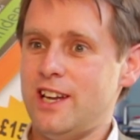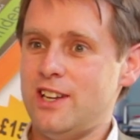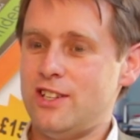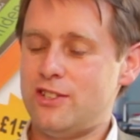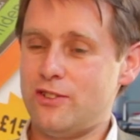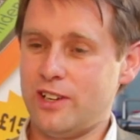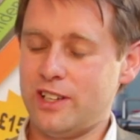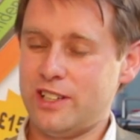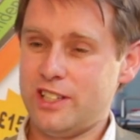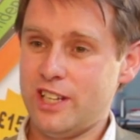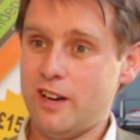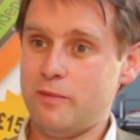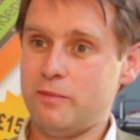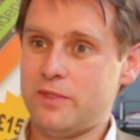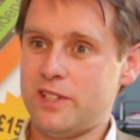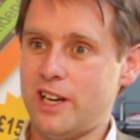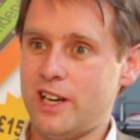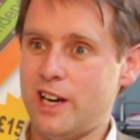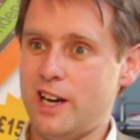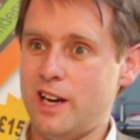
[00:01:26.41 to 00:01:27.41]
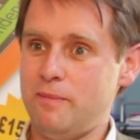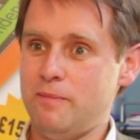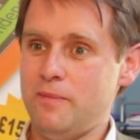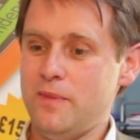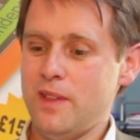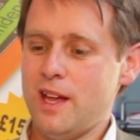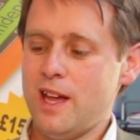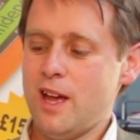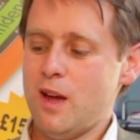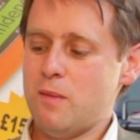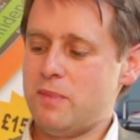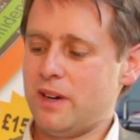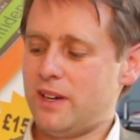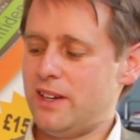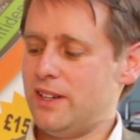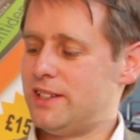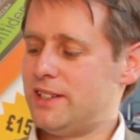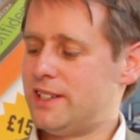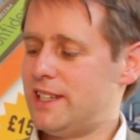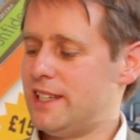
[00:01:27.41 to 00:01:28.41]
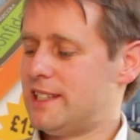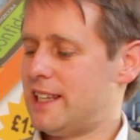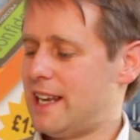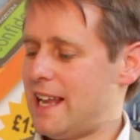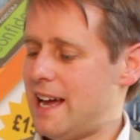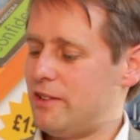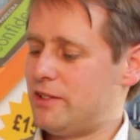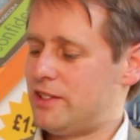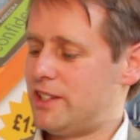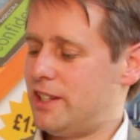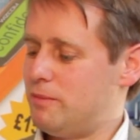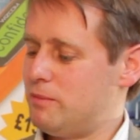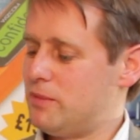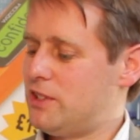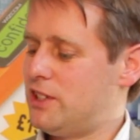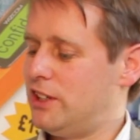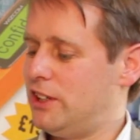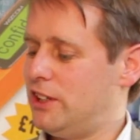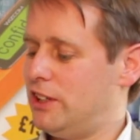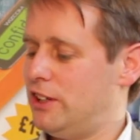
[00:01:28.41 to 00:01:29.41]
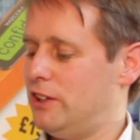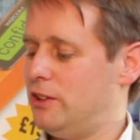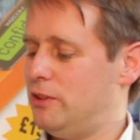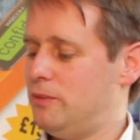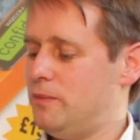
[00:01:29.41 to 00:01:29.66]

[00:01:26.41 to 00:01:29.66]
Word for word: during term time because this allows them to